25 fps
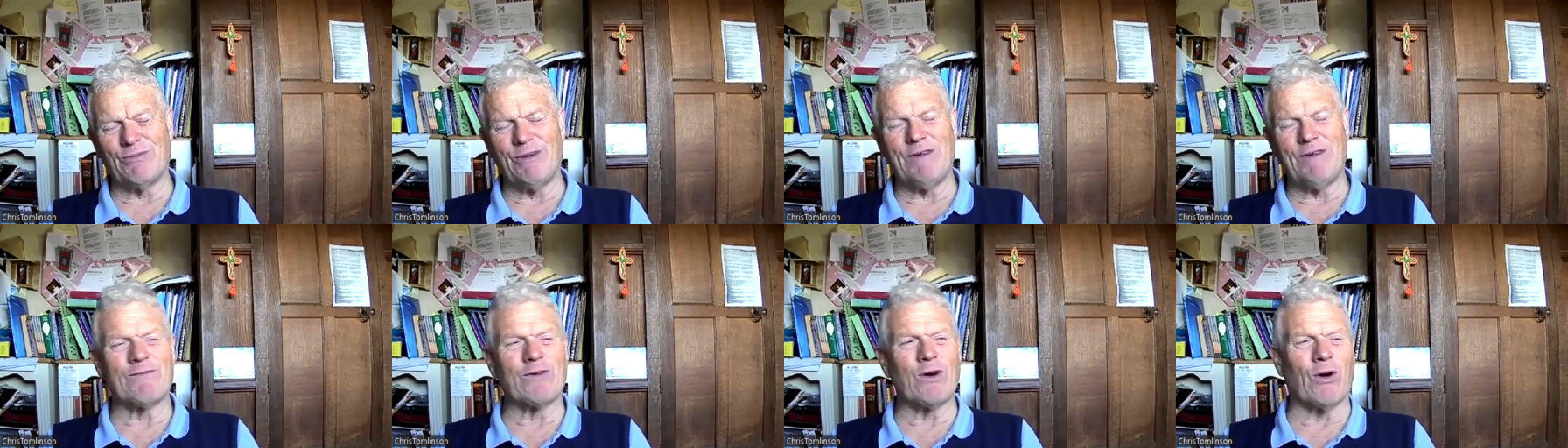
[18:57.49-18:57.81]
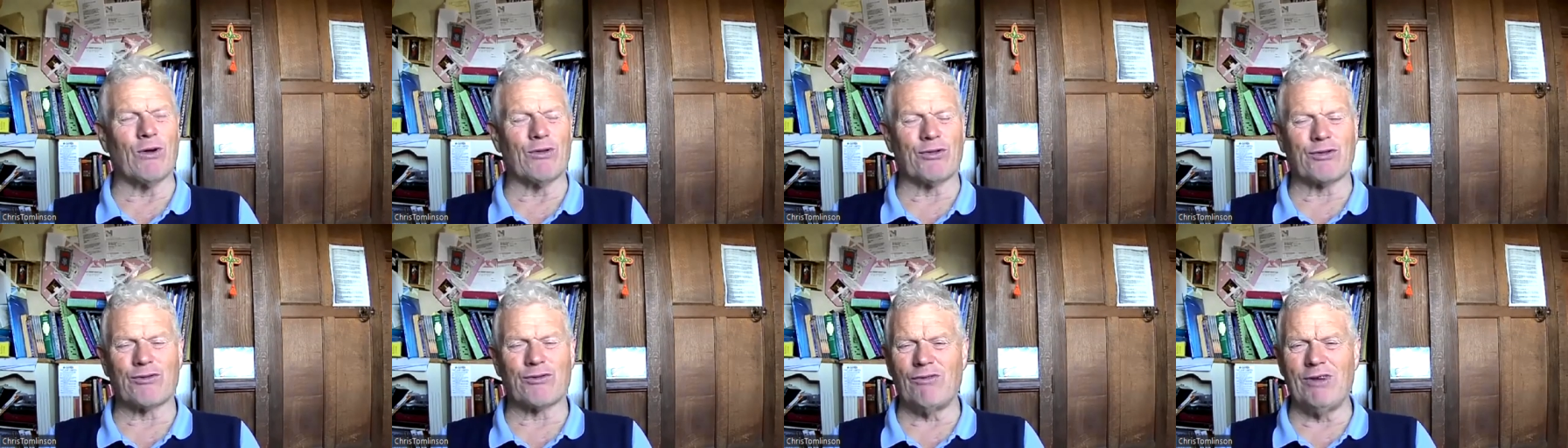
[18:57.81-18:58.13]
We've
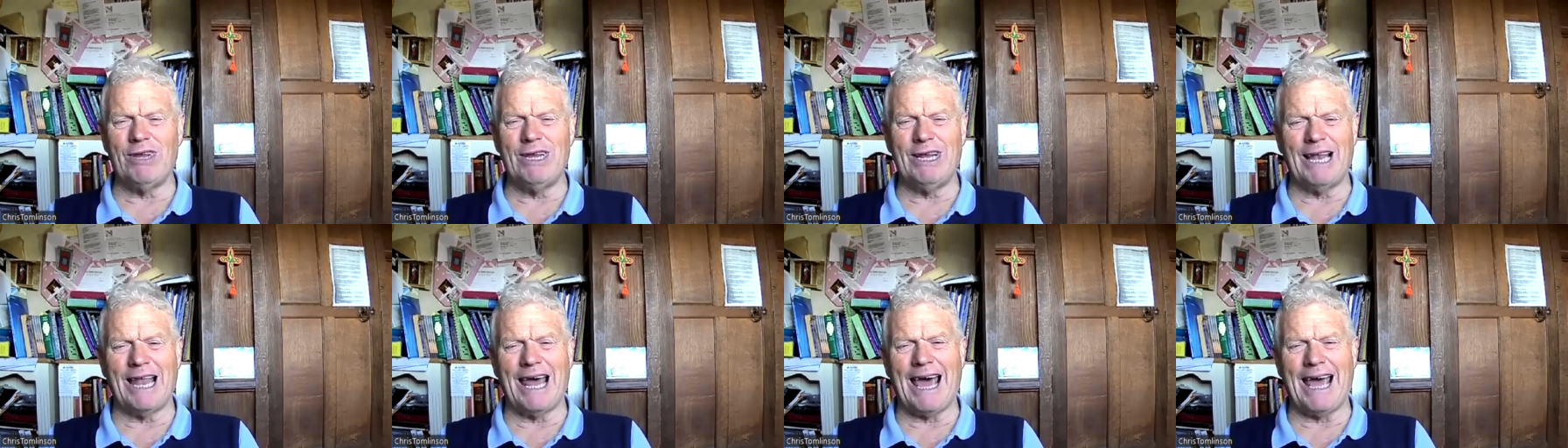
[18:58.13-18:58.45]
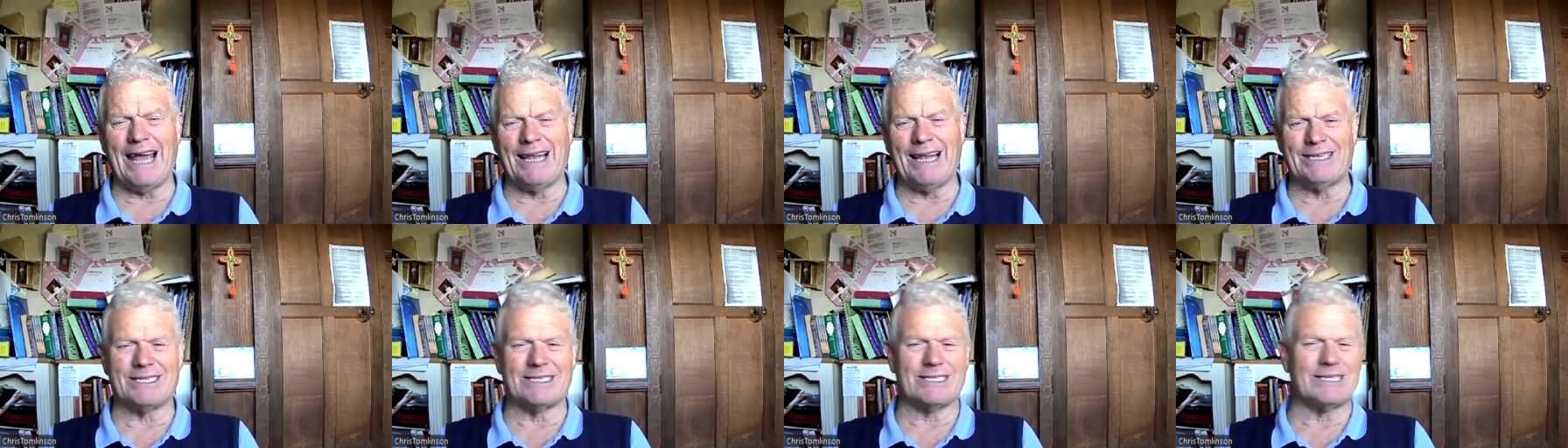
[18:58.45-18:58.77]
got three
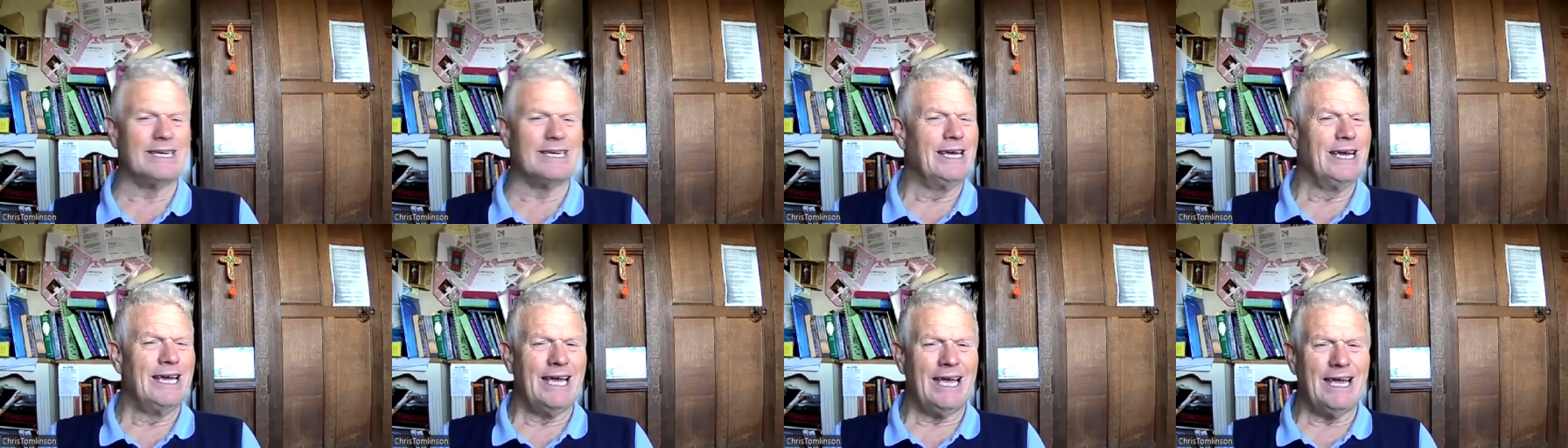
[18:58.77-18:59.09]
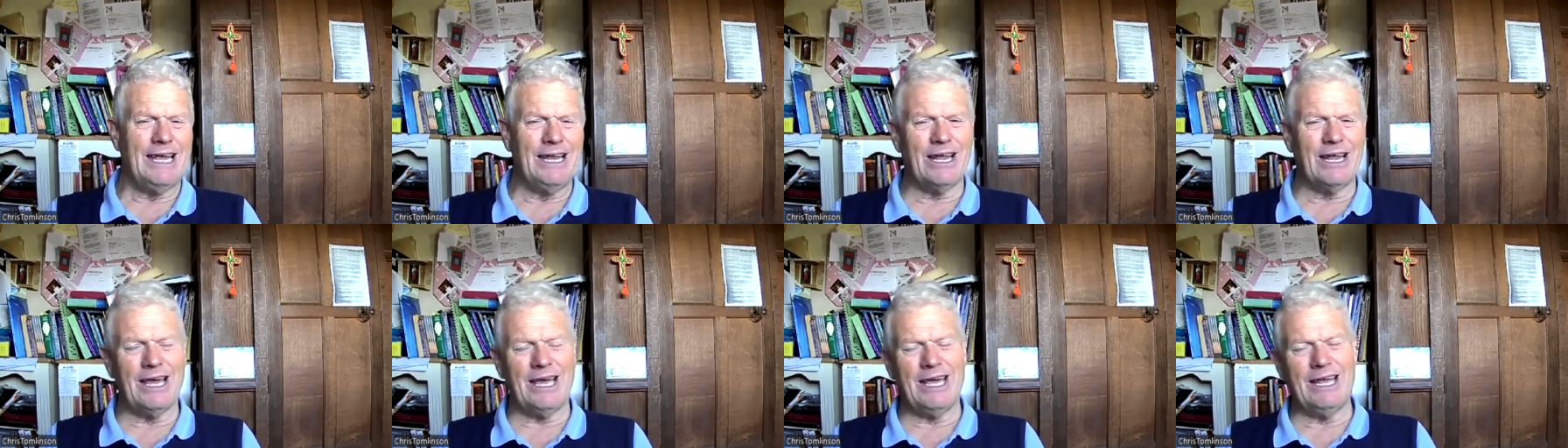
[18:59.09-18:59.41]
lads
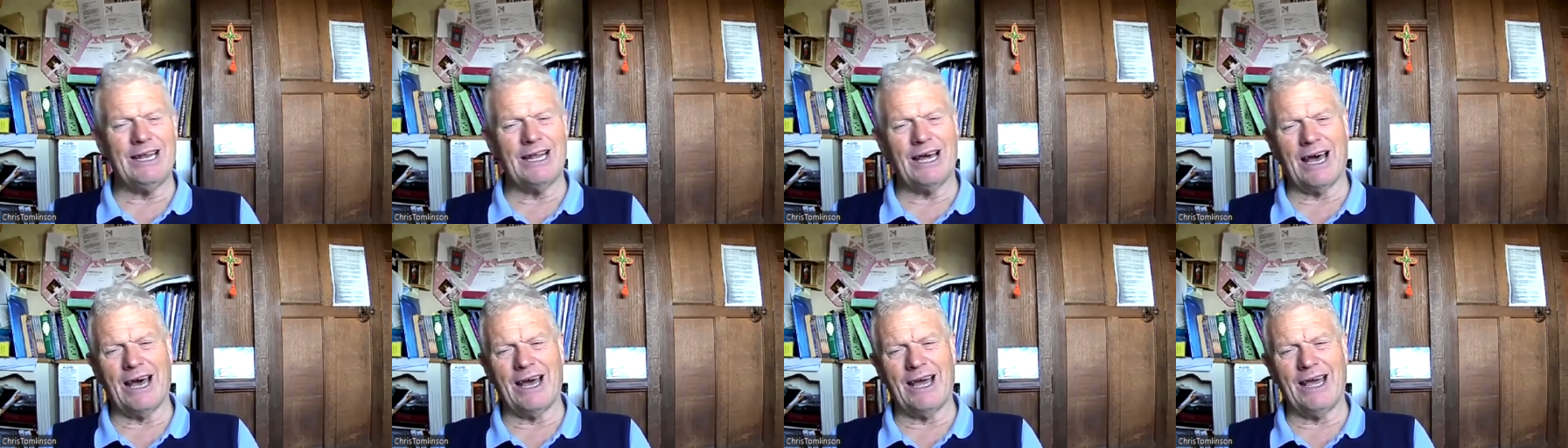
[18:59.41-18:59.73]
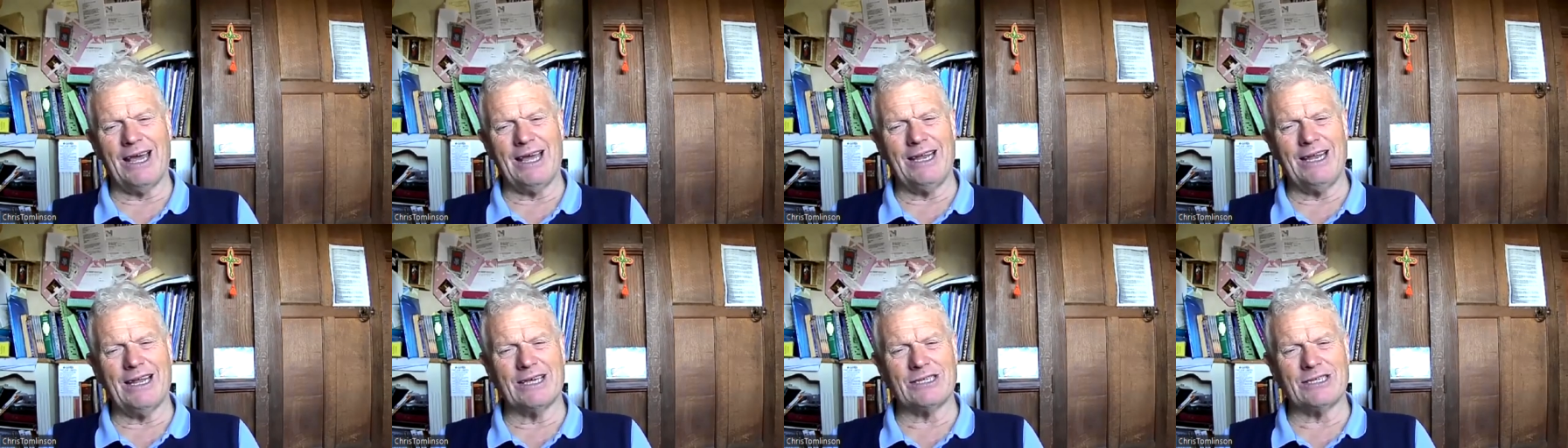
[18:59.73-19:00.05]
in a in a
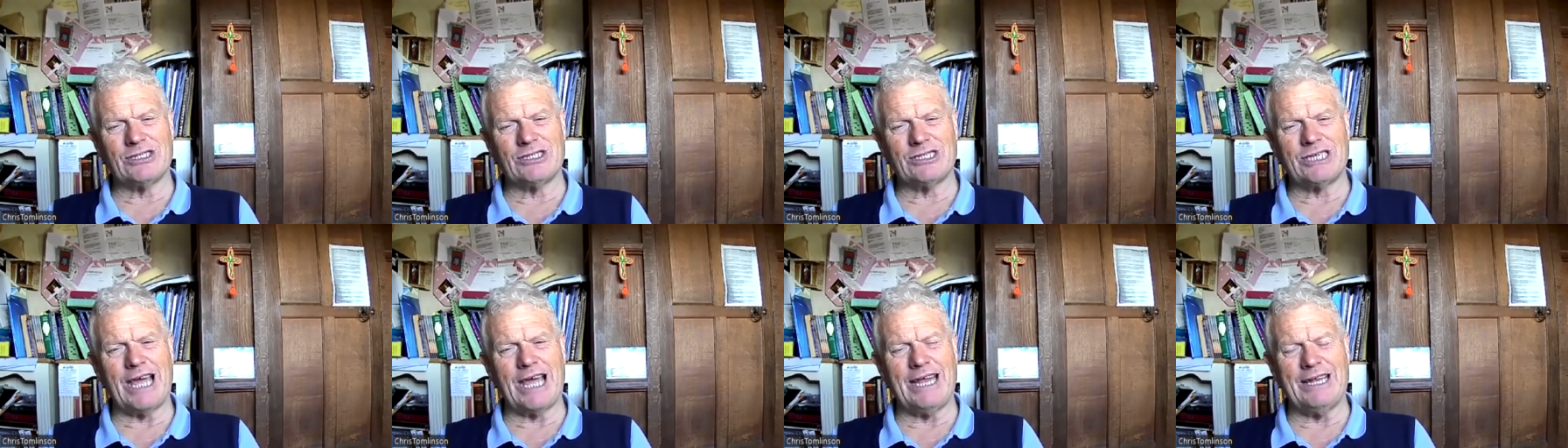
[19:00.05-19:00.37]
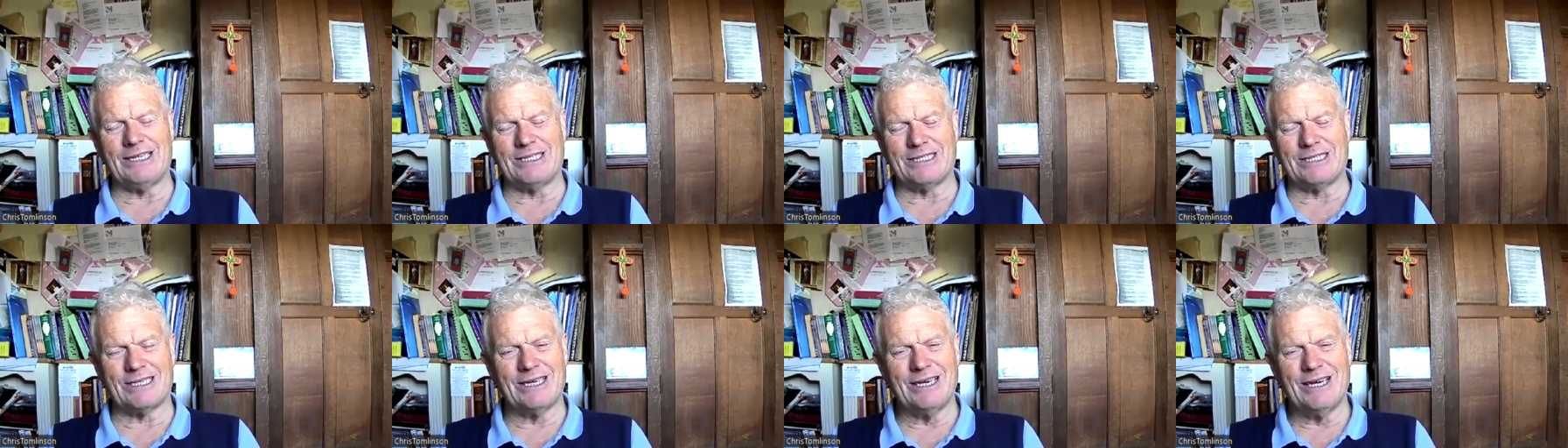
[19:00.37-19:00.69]
in a
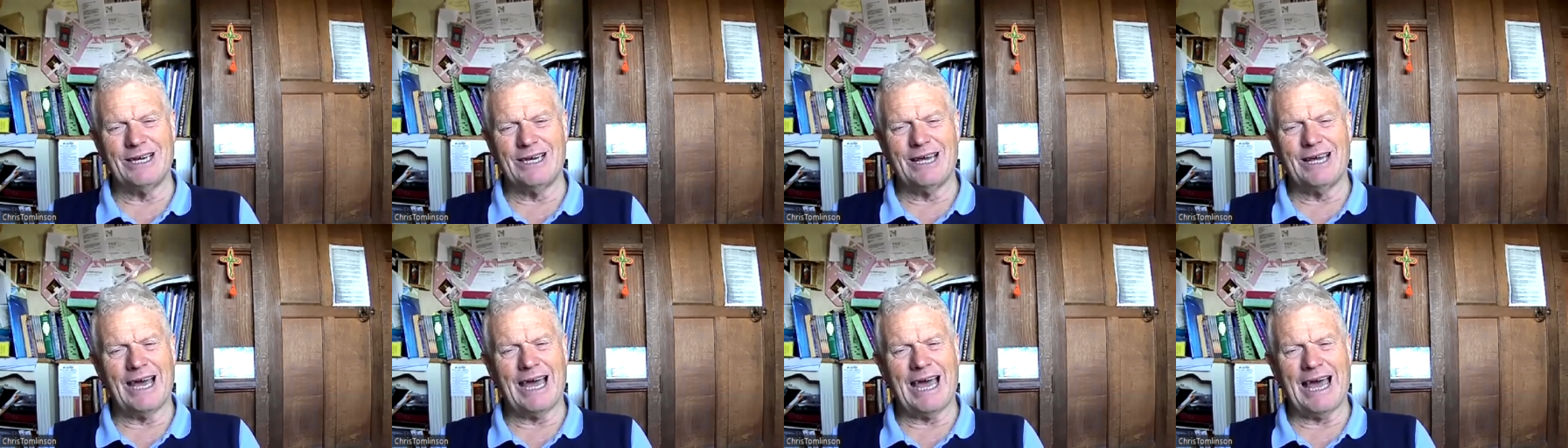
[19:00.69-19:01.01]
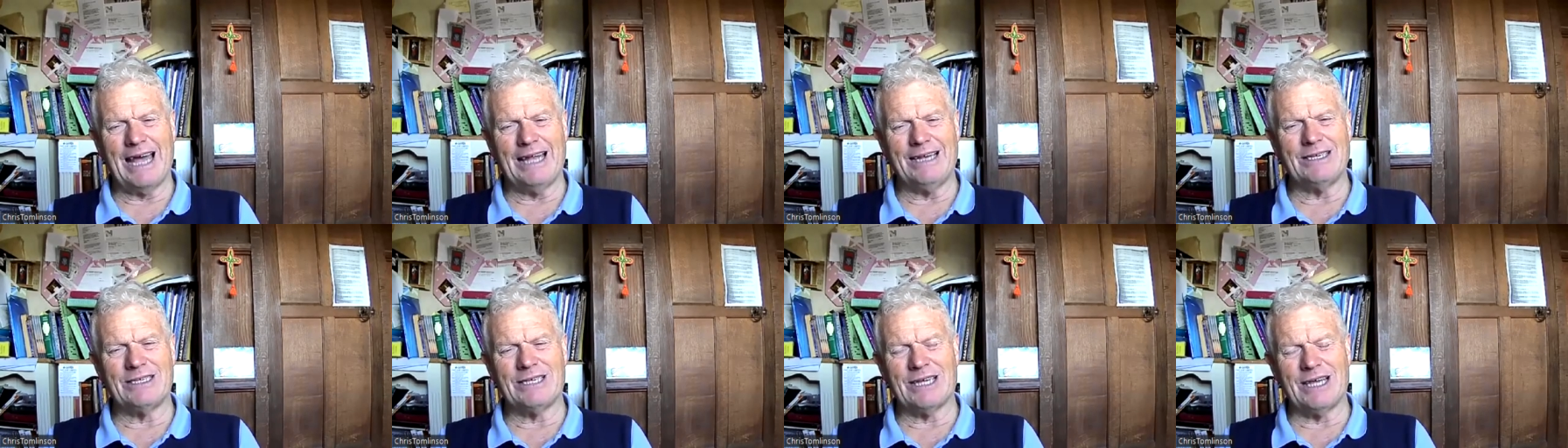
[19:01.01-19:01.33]
shed,
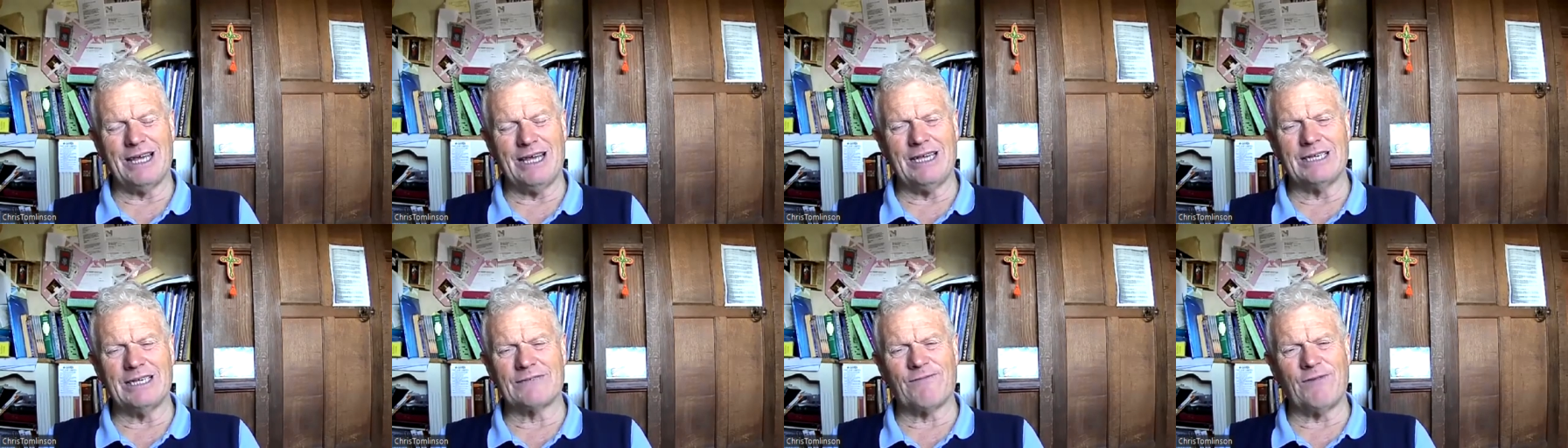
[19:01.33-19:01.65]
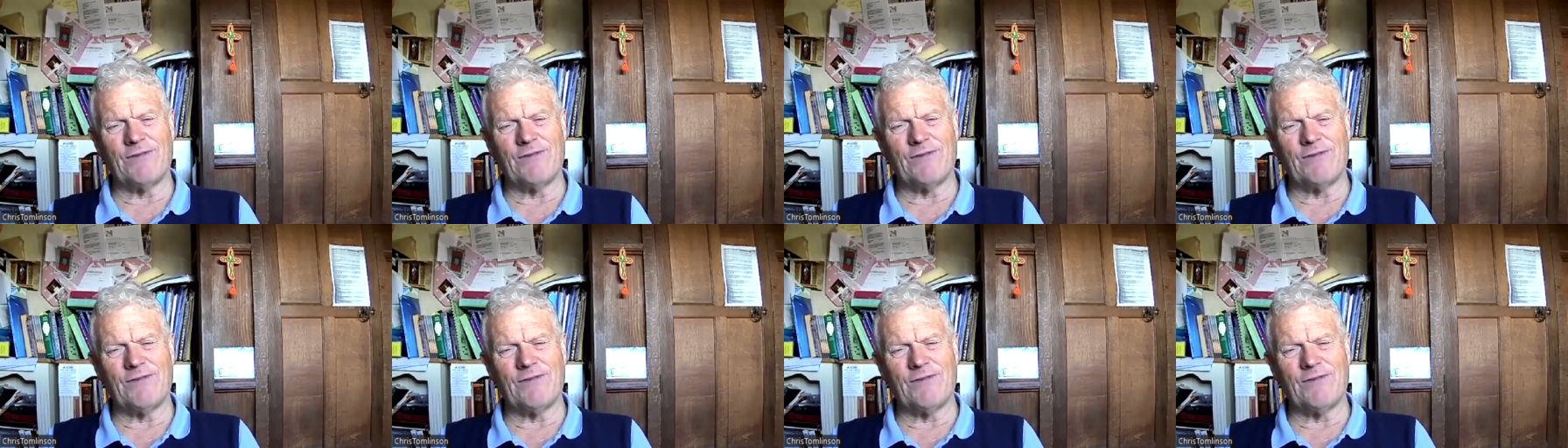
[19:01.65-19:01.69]
and uh, it's